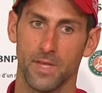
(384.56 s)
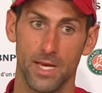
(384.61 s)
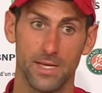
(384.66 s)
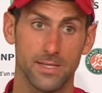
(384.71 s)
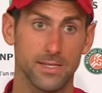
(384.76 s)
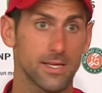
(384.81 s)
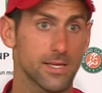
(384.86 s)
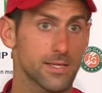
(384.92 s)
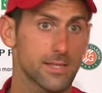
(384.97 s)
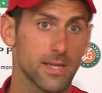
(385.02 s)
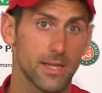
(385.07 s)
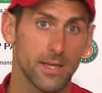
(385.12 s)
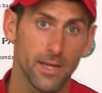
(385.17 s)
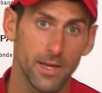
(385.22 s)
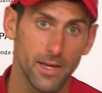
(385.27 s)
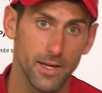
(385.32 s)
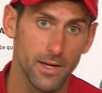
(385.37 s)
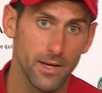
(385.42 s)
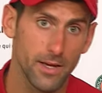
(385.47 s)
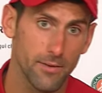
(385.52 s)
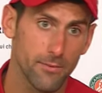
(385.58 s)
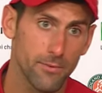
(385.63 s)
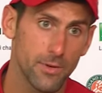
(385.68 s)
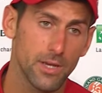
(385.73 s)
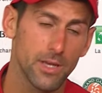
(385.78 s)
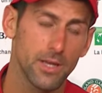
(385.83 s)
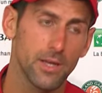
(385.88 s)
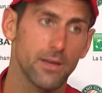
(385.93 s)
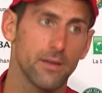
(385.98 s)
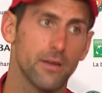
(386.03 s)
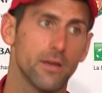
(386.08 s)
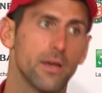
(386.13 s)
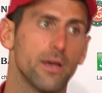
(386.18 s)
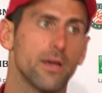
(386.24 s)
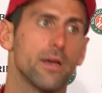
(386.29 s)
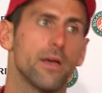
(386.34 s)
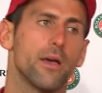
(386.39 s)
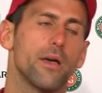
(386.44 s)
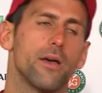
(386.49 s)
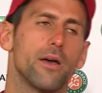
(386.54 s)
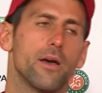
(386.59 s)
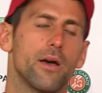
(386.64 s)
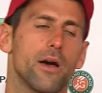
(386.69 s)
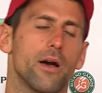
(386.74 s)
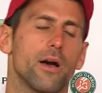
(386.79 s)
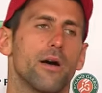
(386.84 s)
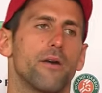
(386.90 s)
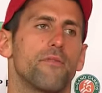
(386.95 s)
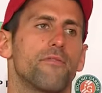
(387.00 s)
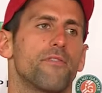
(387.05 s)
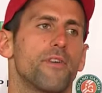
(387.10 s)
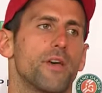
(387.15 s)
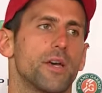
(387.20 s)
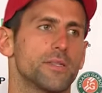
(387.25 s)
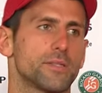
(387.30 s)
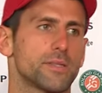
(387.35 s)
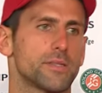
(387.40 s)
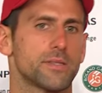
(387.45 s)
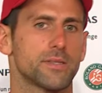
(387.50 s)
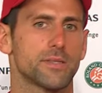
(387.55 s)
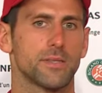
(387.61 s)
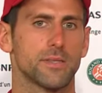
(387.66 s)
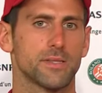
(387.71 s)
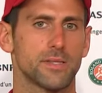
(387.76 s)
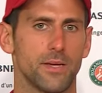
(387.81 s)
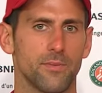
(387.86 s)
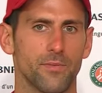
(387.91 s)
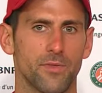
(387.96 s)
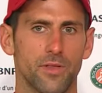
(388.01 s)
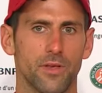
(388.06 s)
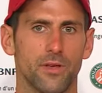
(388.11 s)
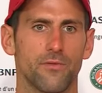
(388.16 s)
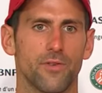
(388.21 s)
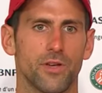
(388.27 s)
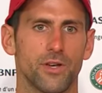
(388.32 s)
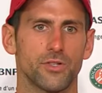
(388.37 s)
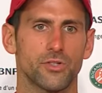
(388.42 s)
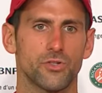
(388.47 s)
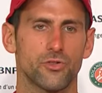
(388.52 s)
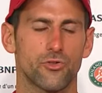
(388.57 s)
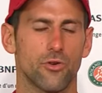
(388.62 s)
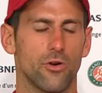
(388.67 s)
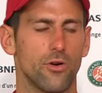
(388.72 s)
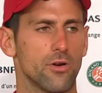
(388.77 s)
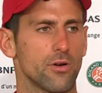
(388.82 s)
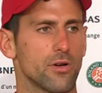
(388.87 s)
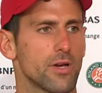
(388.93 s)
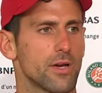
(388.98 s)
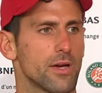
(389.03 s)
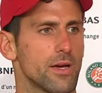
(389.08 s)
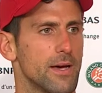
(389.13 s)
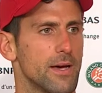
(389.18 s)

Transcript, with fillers: Yes, yes, I really felt something very strong